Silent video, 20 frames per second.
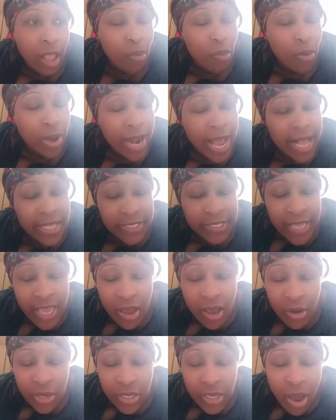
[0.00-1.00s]
When I
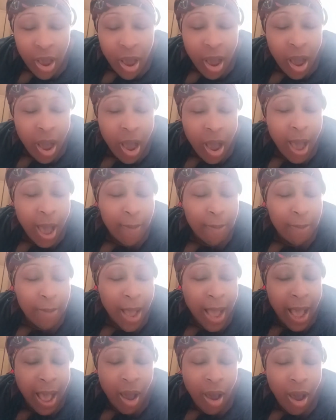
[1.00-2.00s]
tell y'all,
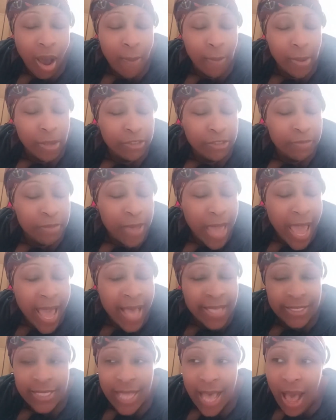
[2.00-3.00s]
I almost
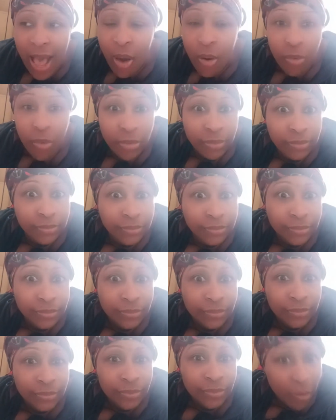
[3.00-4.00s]
passed out
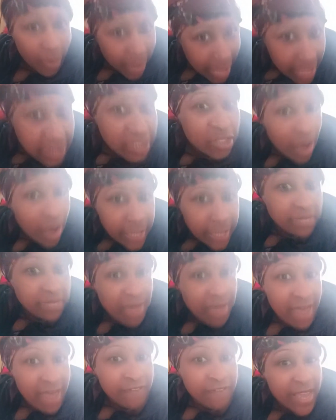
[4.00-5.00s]
when I saw this
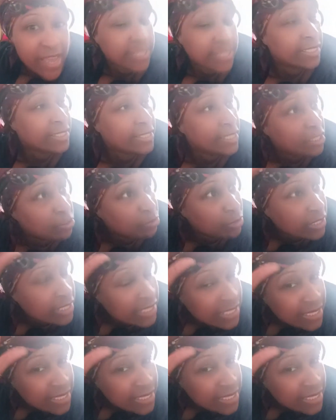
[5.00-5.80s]
man's face, because this was